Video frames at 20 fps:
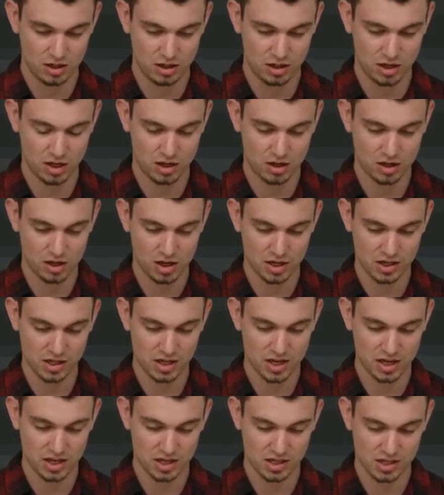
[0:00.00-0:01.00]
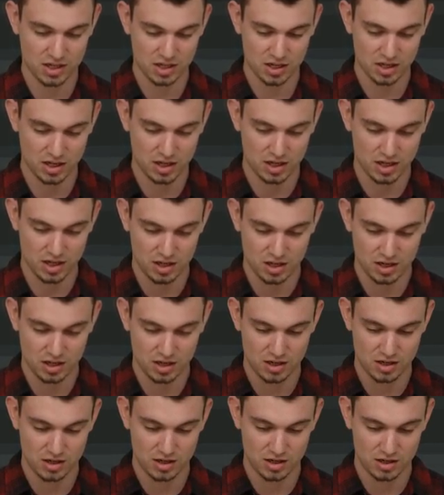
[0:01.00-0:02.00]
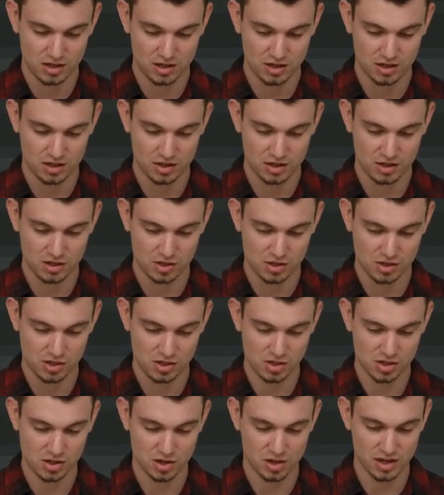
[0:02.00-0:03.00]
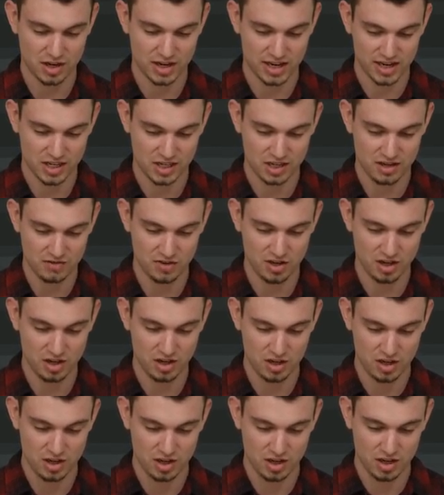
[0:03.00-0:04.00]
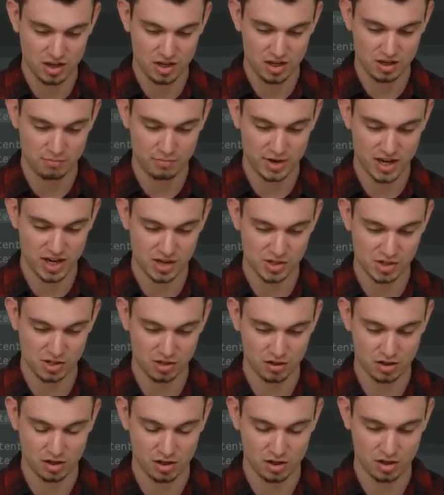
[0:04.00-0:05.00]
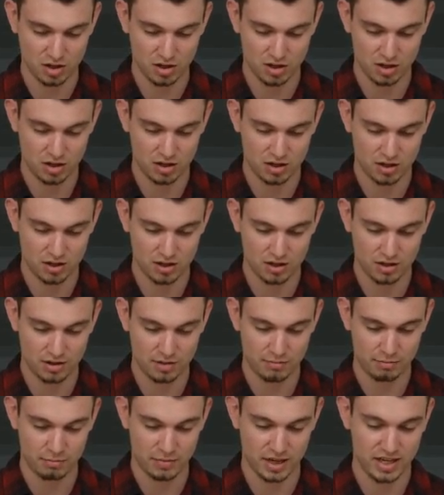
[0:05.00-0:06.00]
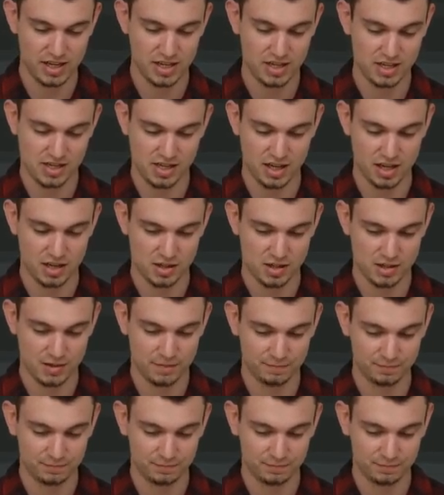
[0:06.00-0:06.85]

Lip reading: get context, start activity, and pass along my intent.